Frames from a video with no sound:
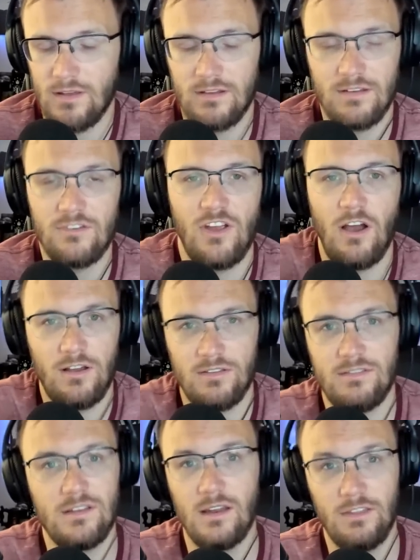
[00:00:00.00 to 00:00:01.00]
Like DJ
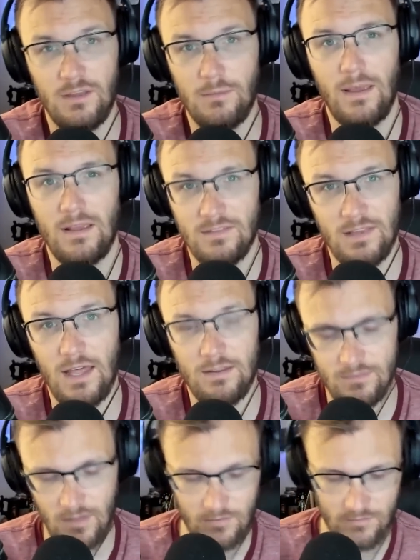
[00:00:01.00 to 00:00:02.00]
Augustin, I think makes a lot of
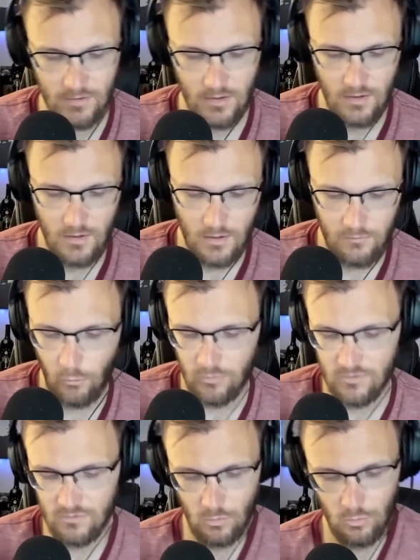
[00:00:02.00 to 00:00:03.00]
sense. Of
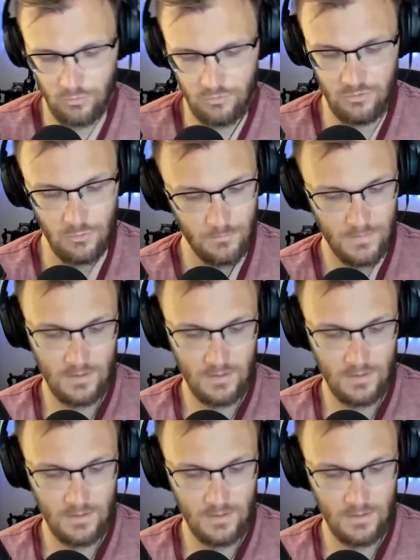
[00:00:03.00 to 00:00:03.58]
course, he's older too.